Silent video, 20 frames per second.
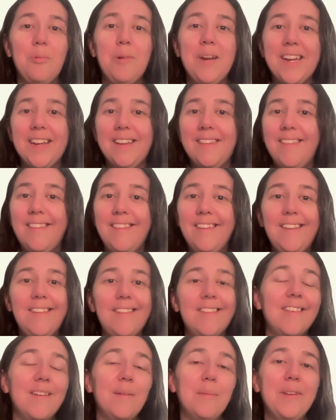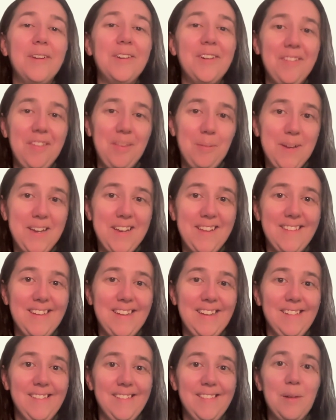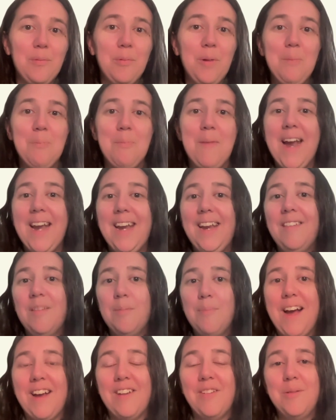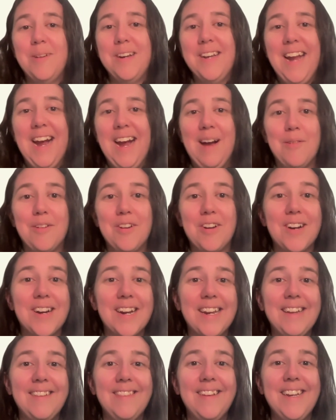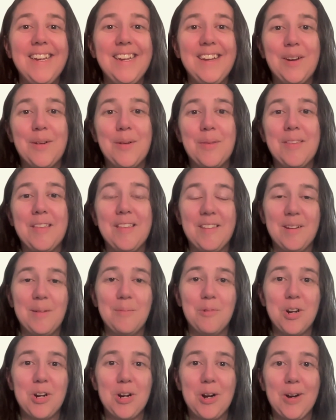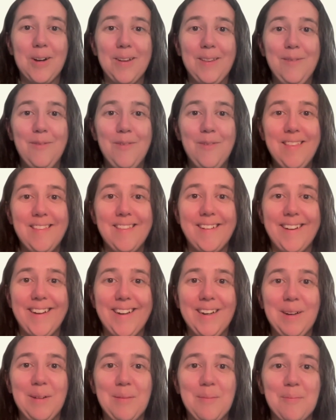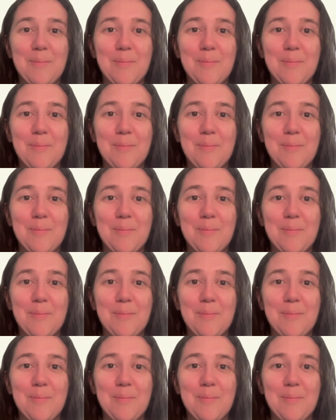we can see similar species that we might expect to encounter in the ecosystem we're currently visiting.